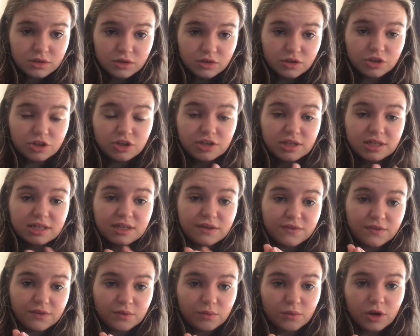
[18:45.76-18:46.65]
You can choose a
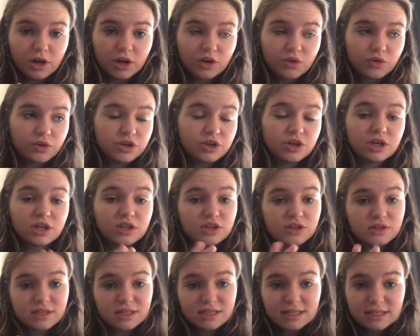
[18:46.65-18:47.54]
different one or you can
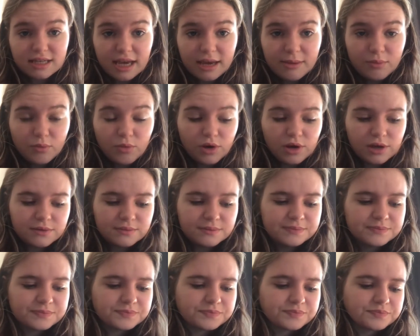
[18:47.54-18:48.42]
use the same
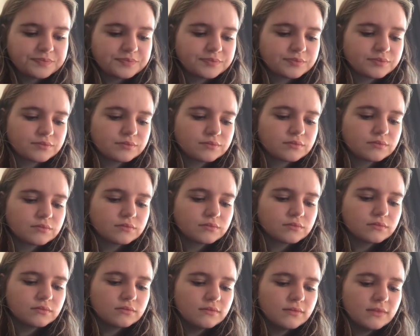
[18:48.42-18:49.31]
one.
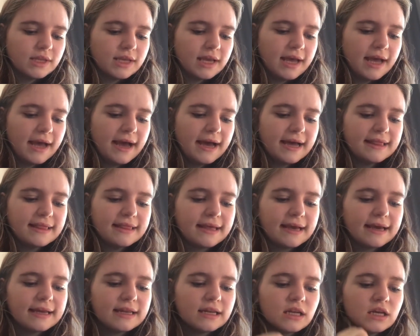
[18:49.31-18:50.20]
And
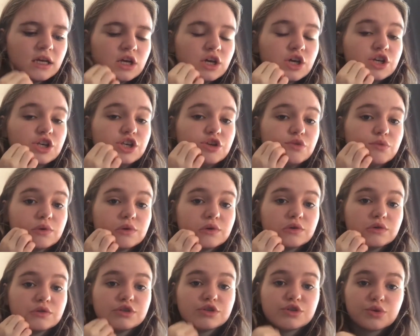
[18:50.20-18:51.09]
then you
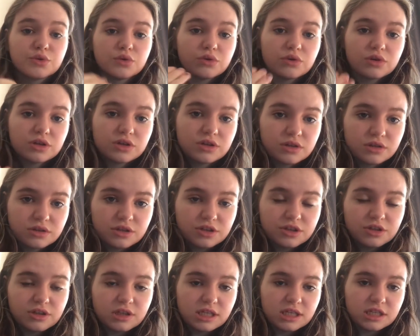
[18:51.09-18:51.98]
will talk
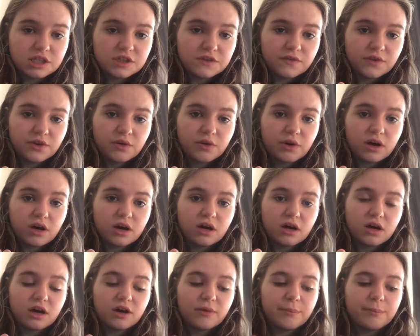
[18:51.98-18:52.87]
to the
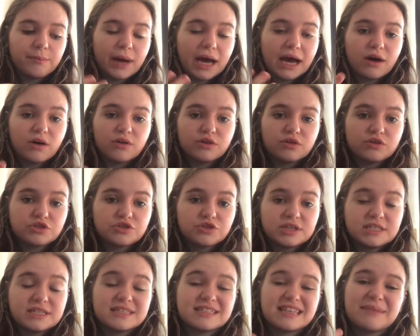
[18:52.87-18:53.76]
interviewer about your
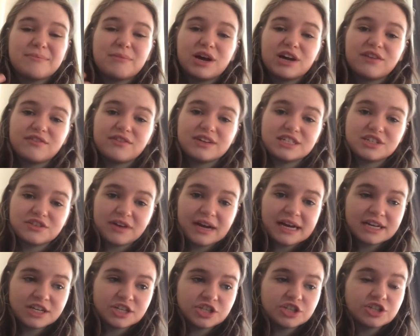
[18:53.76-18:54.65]
choices. They might
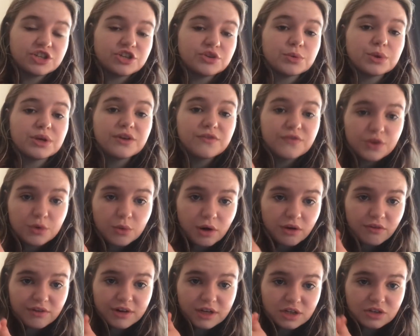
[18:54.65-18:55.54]
redirect you. If you
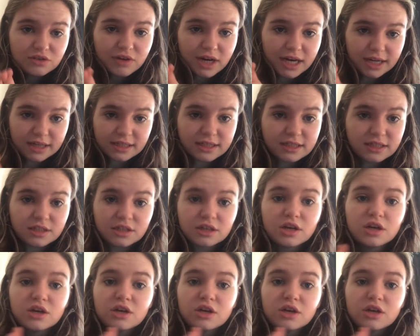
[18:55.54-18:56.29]
are redirected,